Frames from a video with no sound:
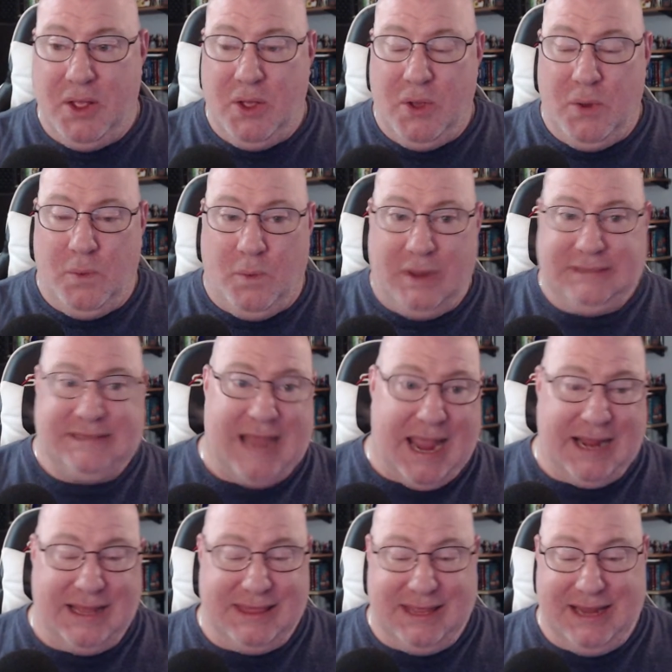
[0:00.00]
Once
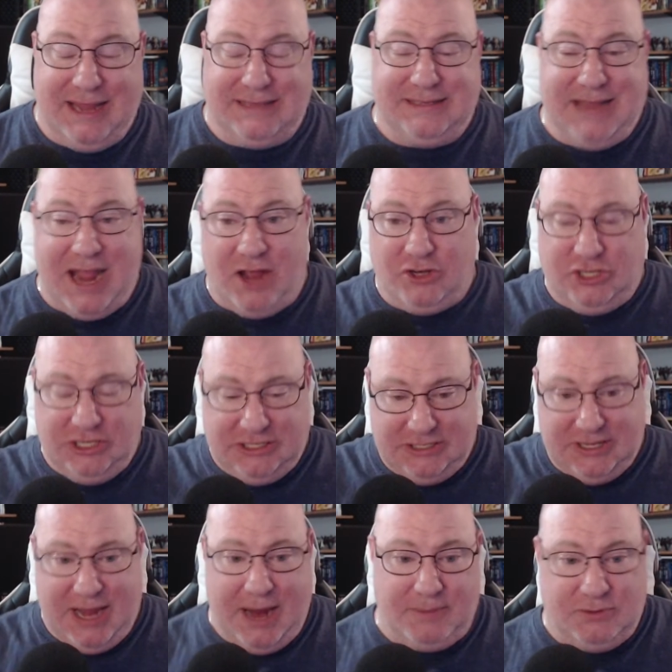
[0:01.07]
Agatha gets down, she
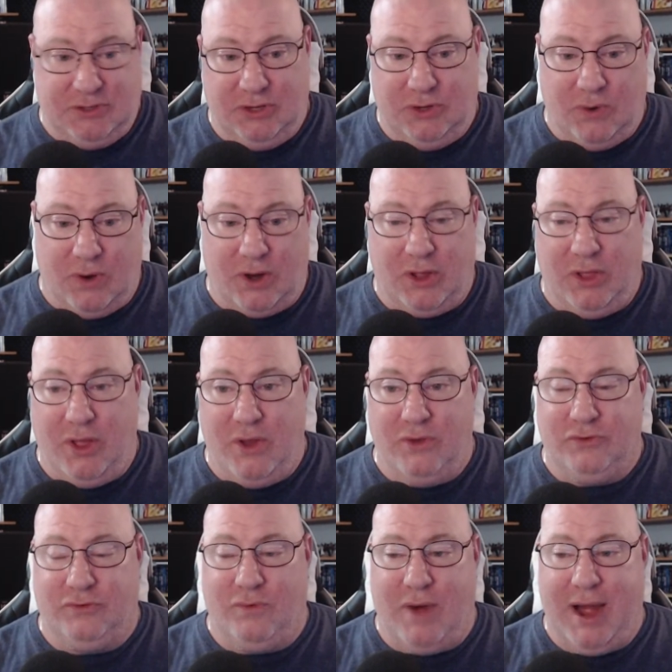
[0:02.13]
slams the door
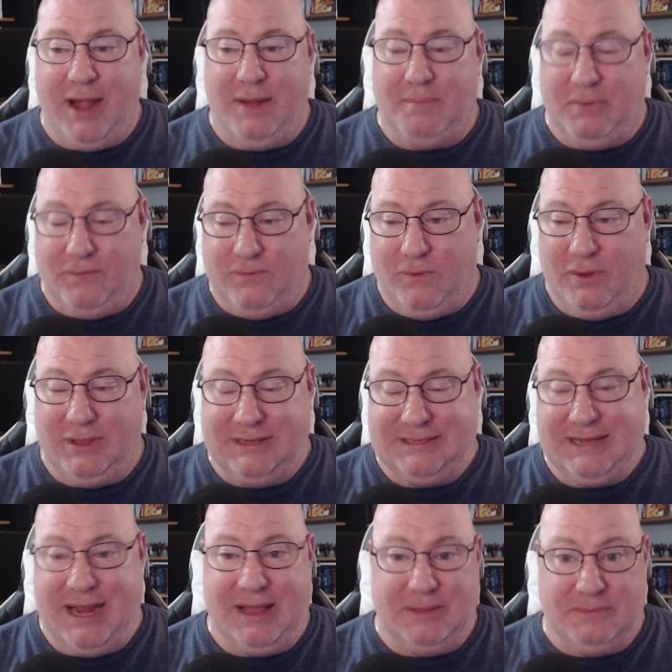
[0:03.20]
closed right before the
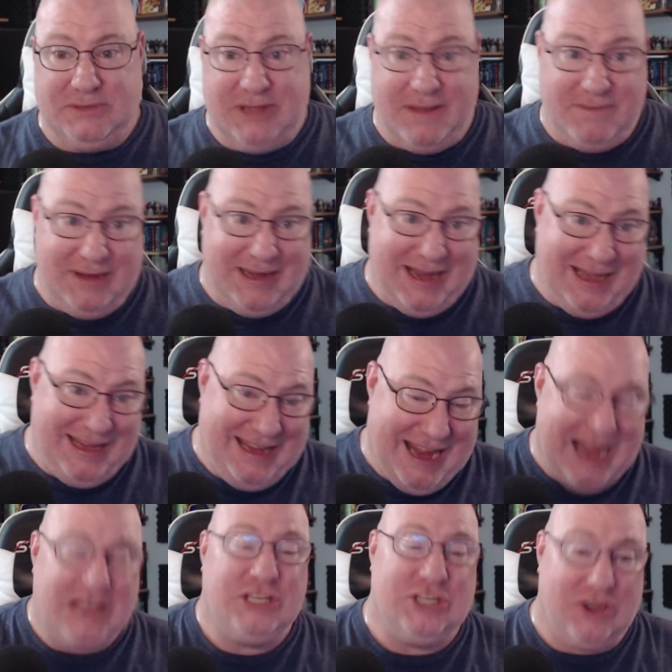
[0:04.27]
Salem Seven can
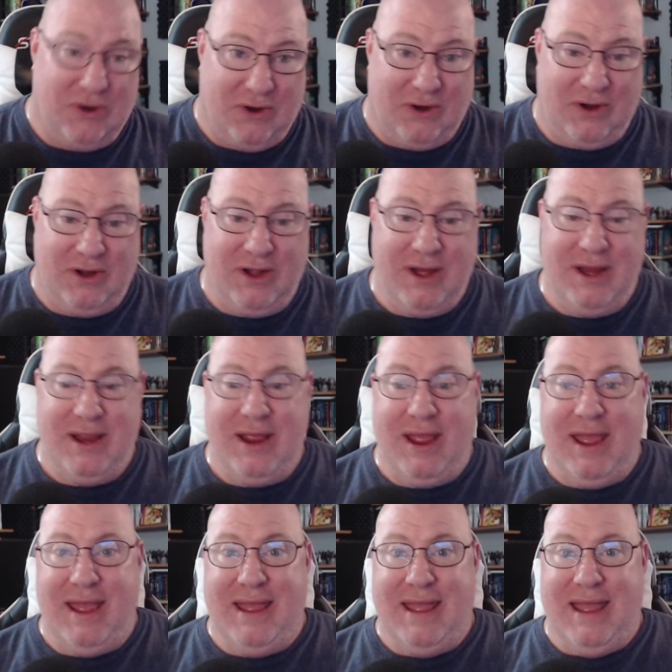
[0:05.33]
get to her.
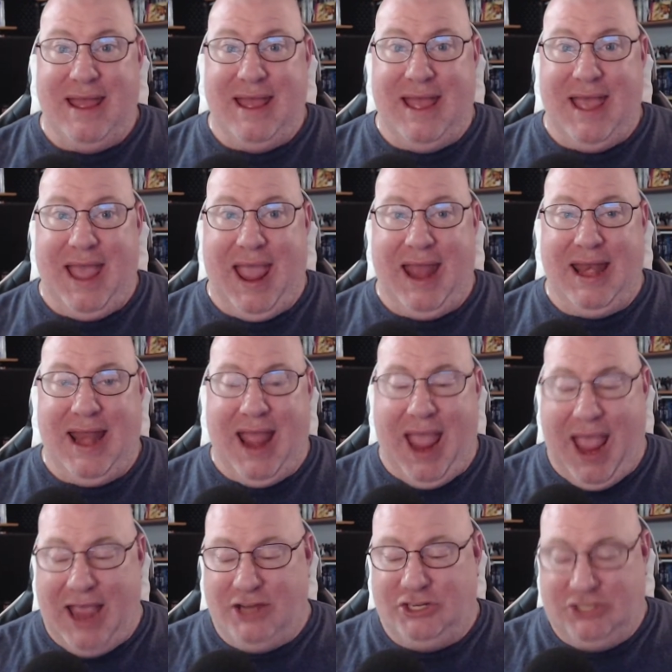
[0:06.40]
Great. And
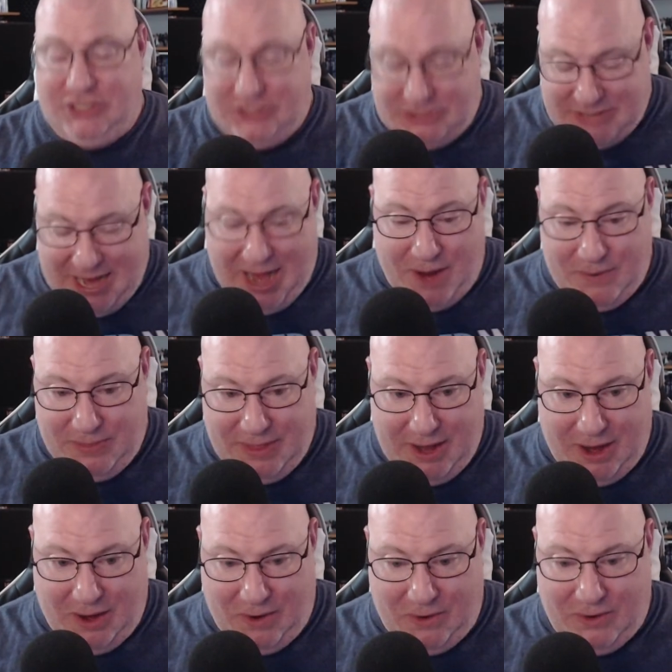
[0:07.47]
as she's down
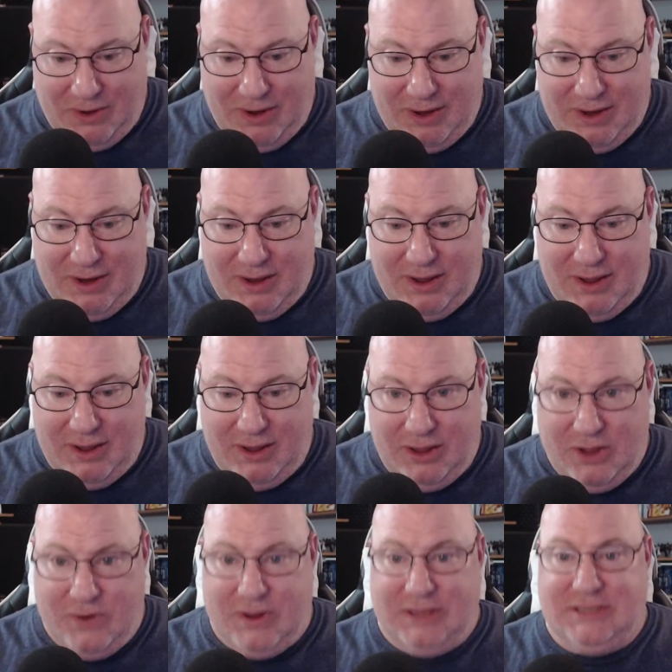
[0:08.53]
there,
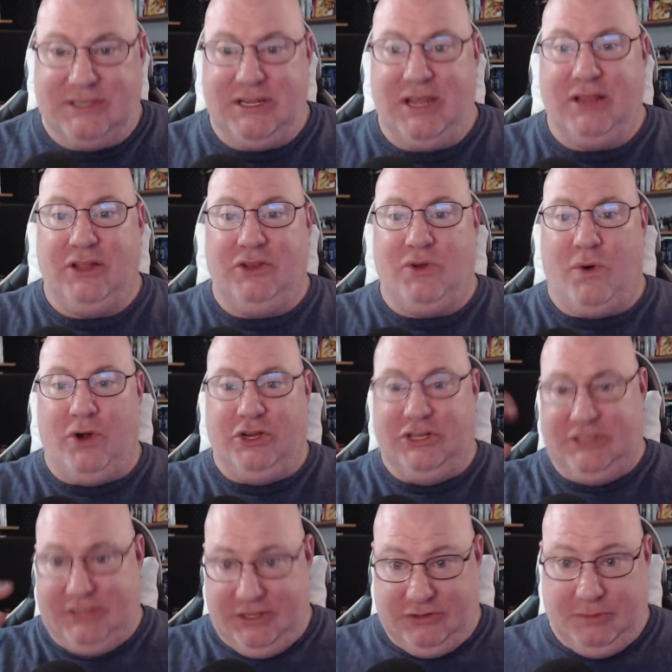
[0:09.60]
you can see the door
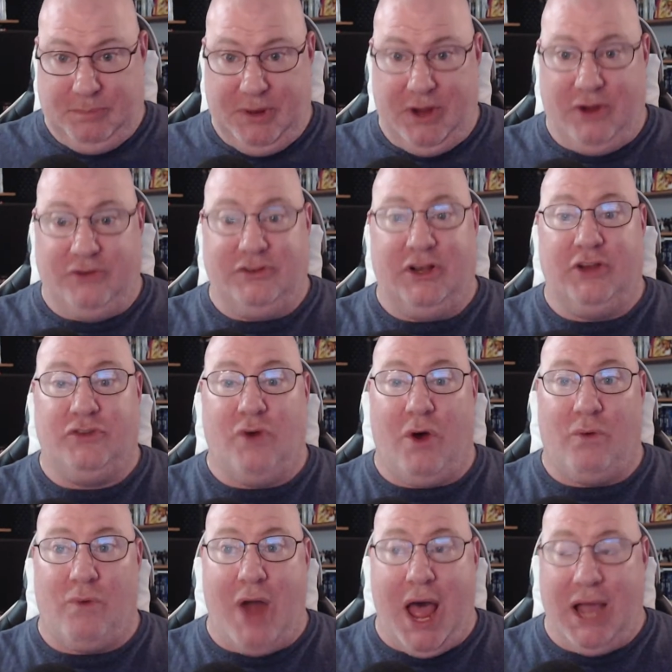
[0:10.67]
just disappears and it's all
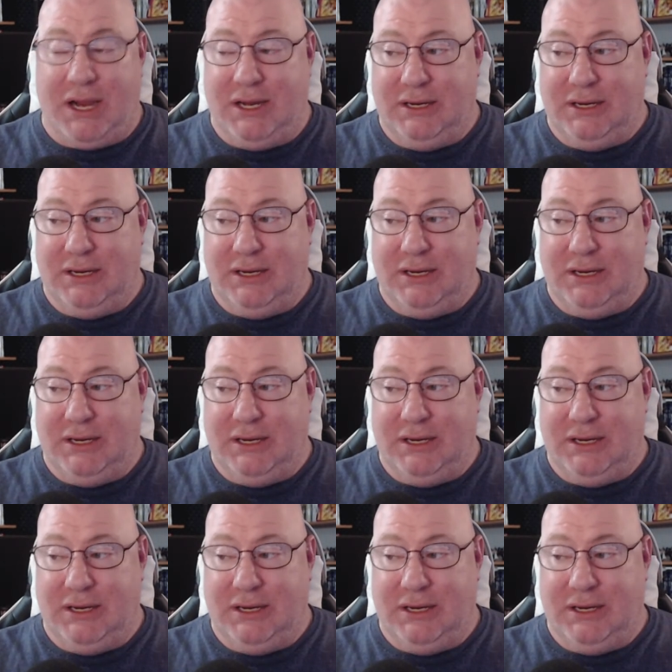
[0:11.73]
rock.